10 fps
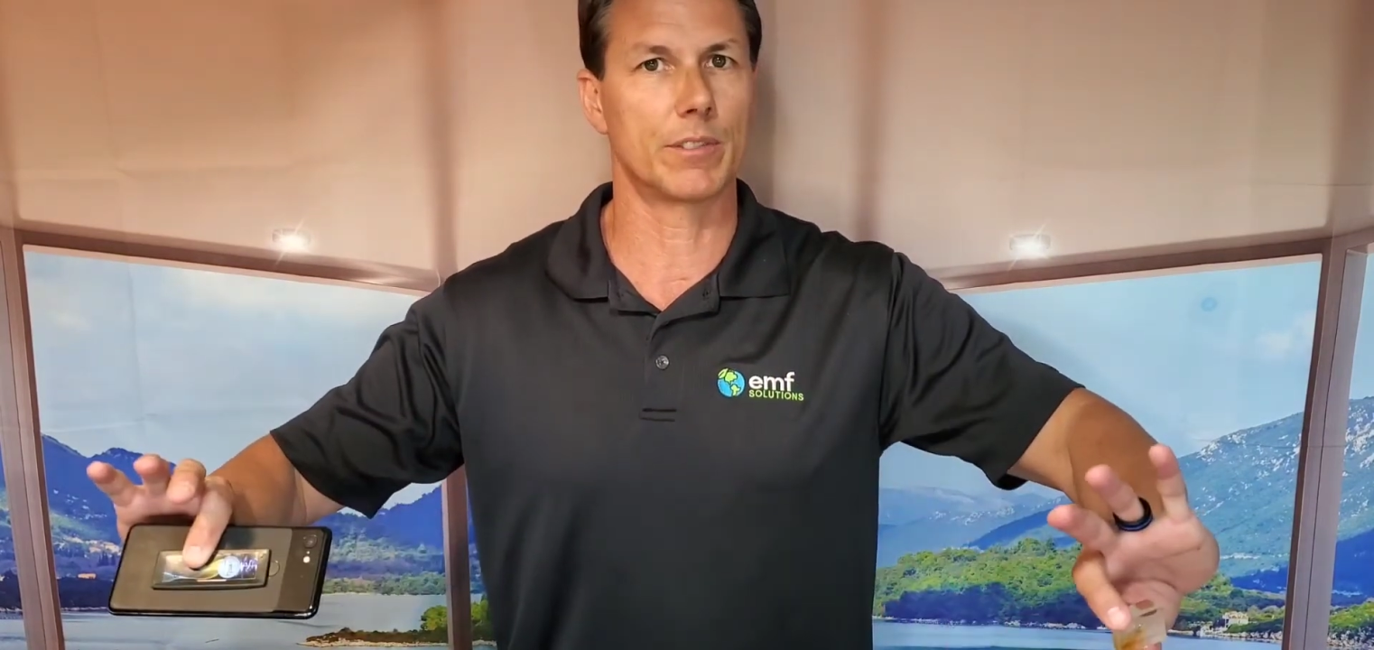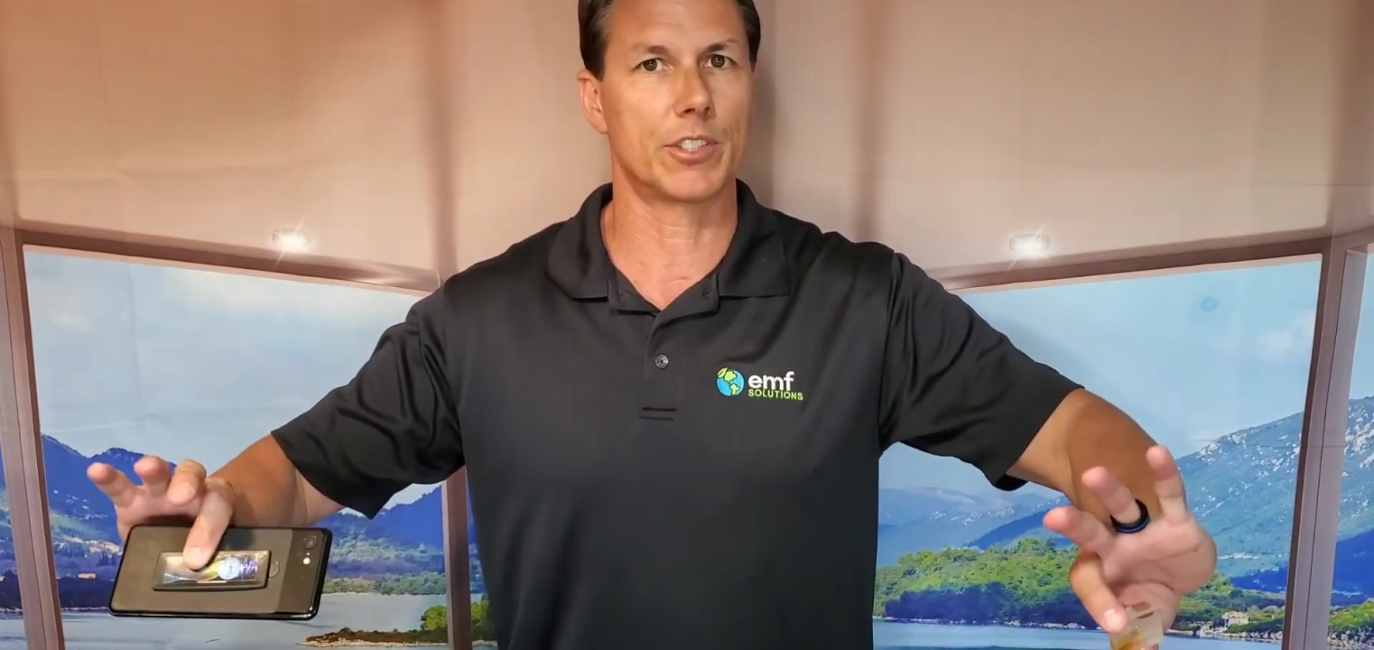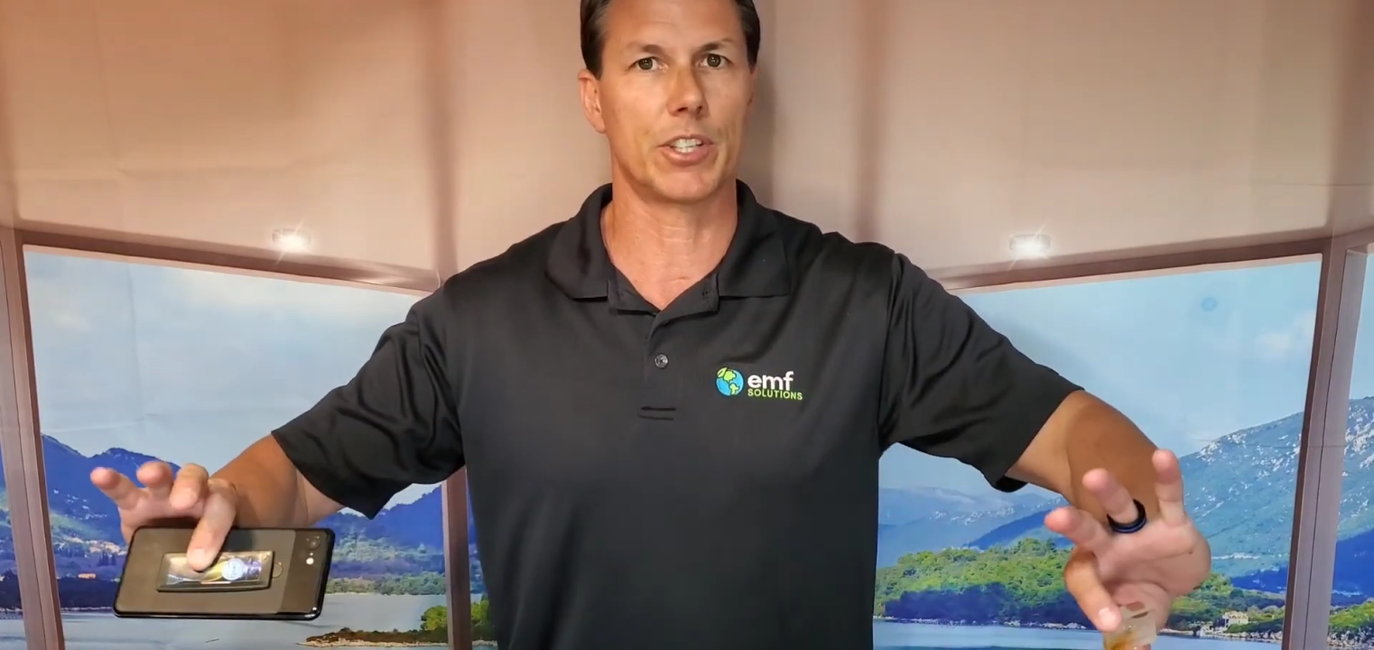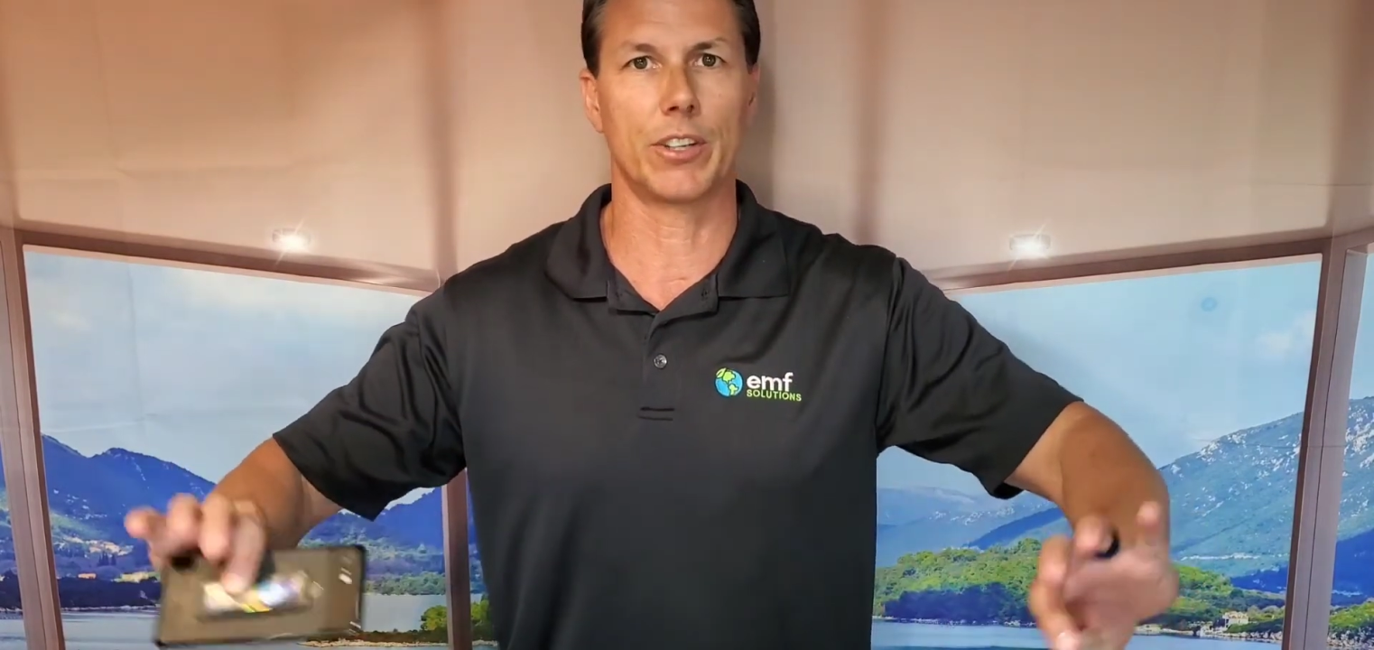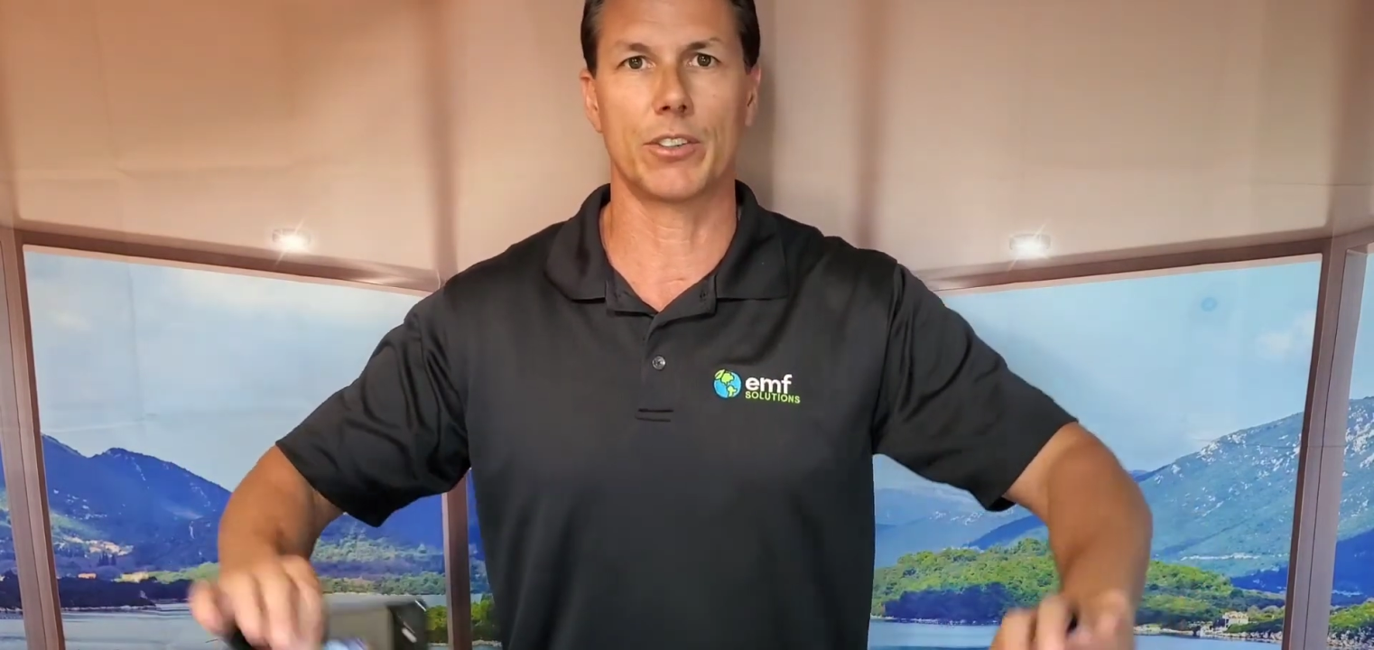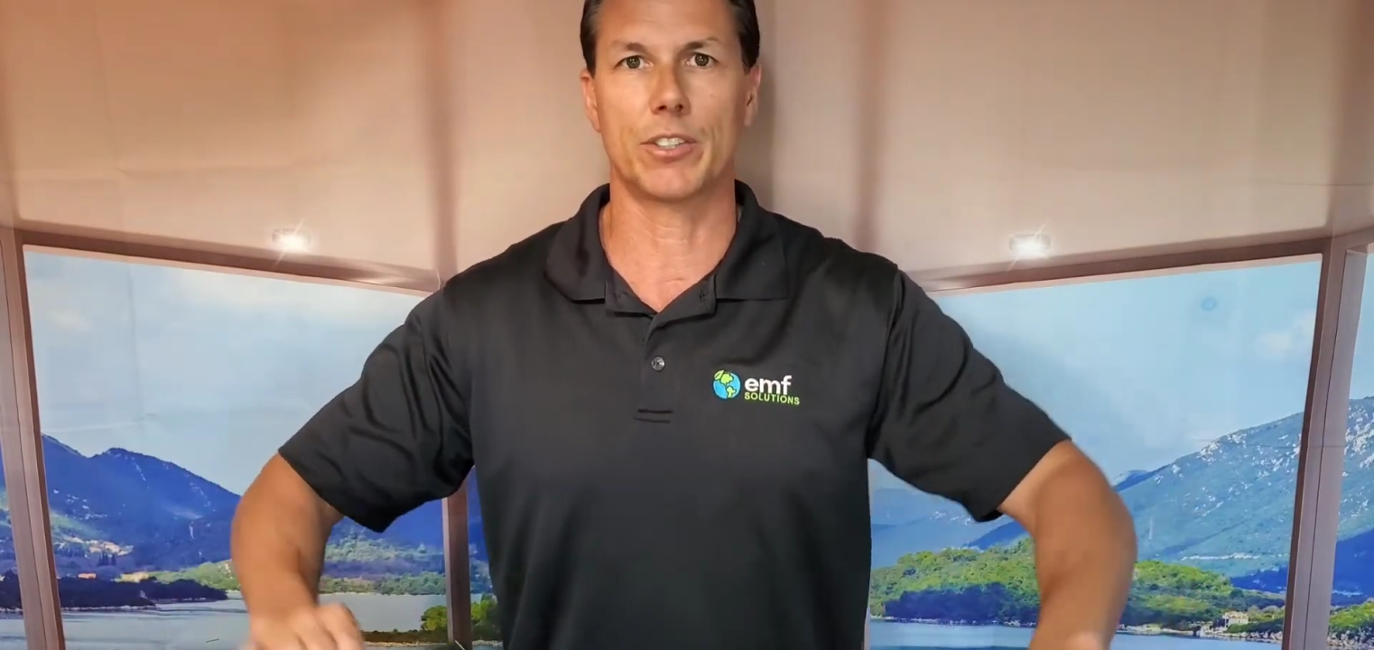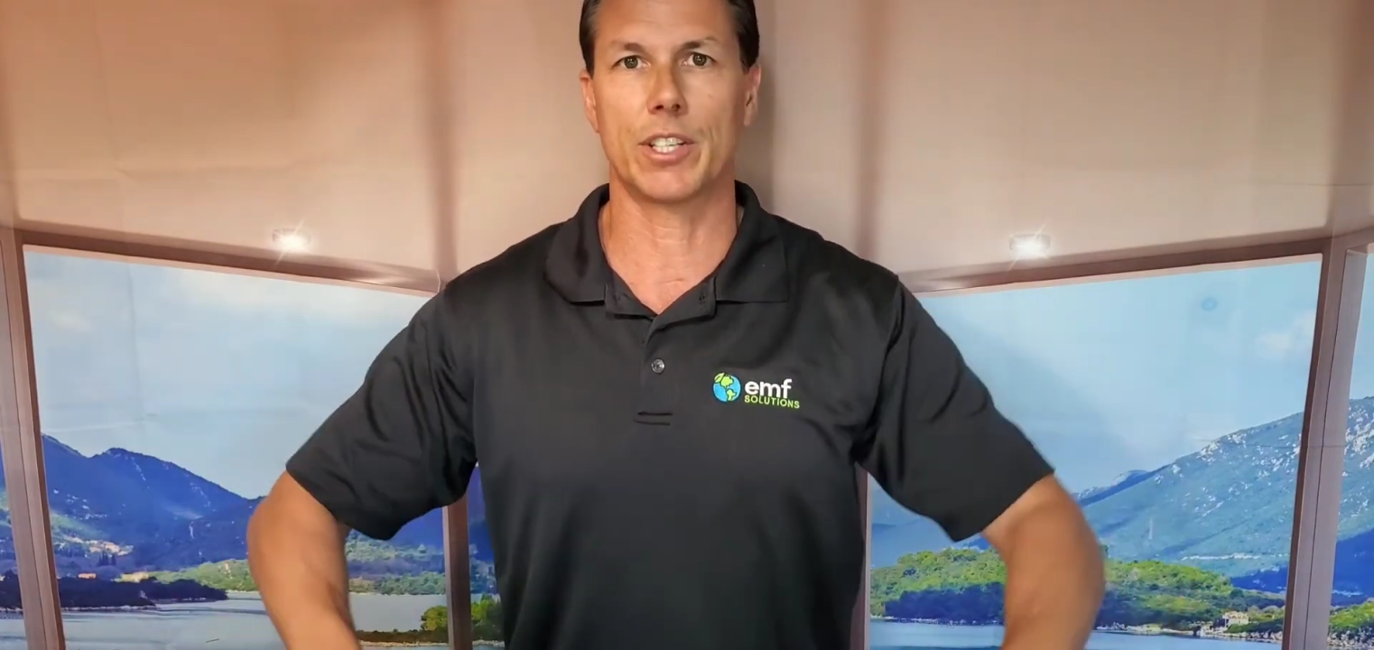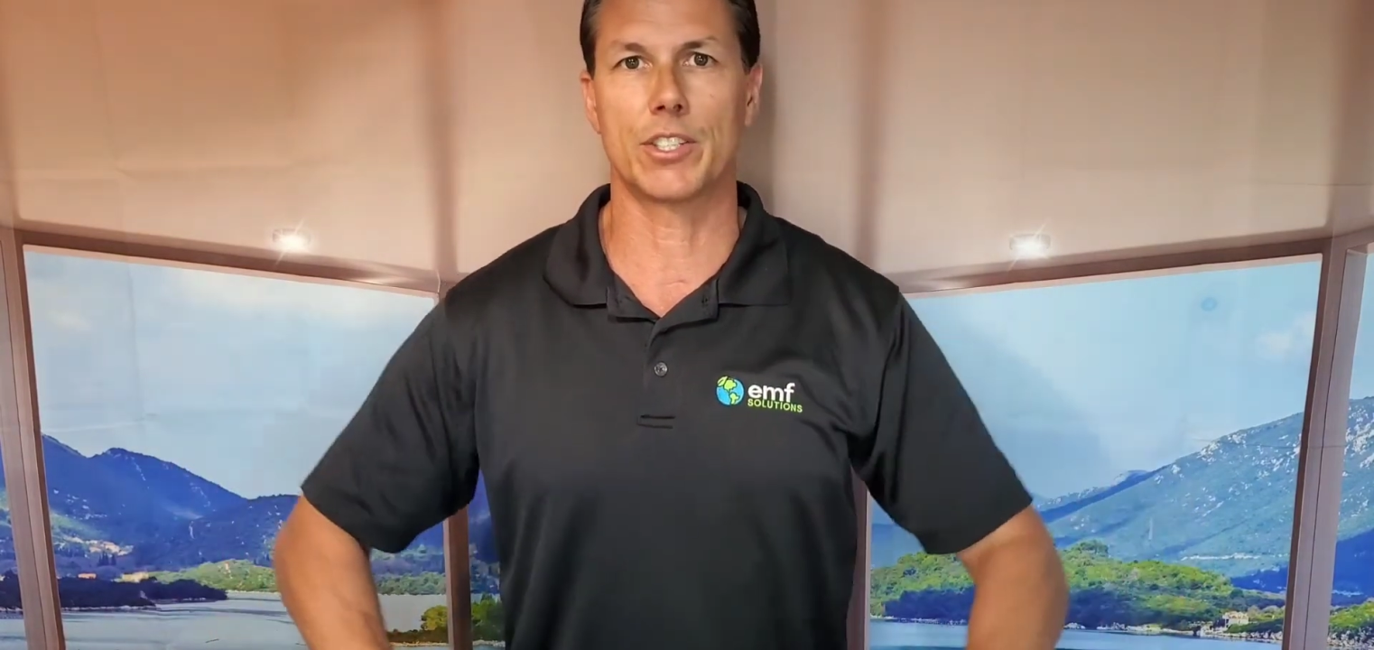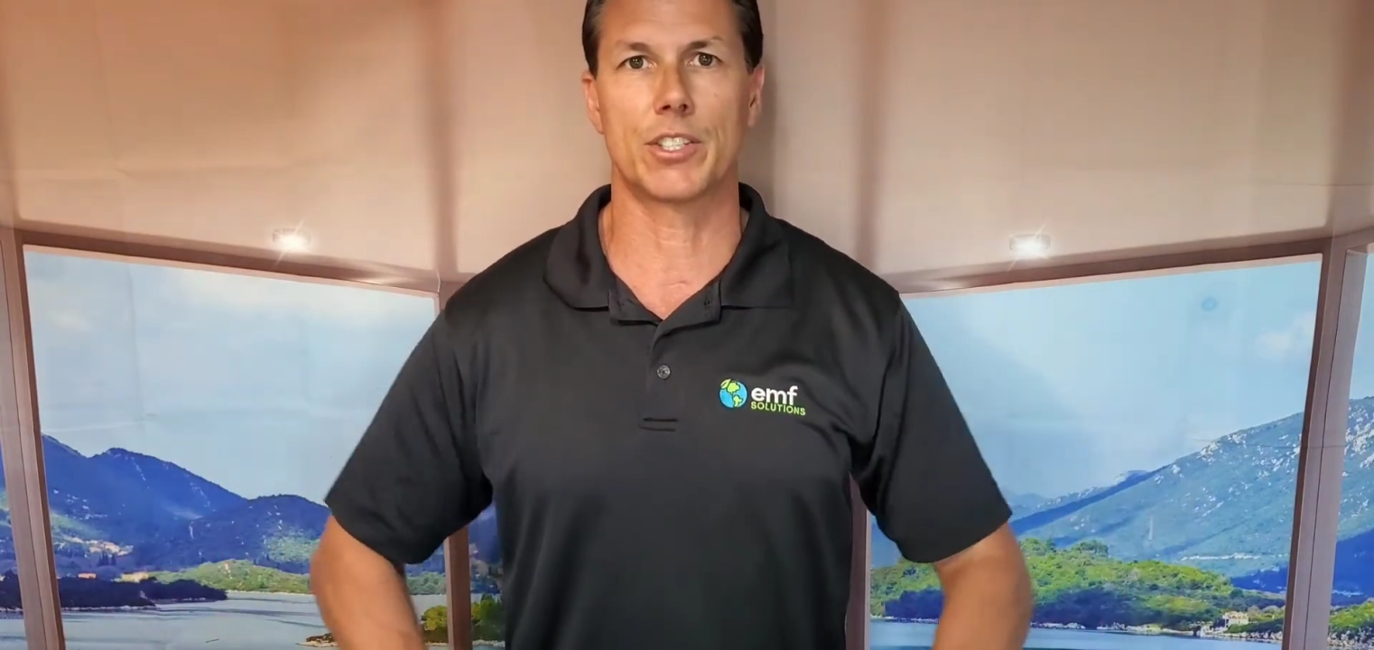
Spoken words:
sit here and teach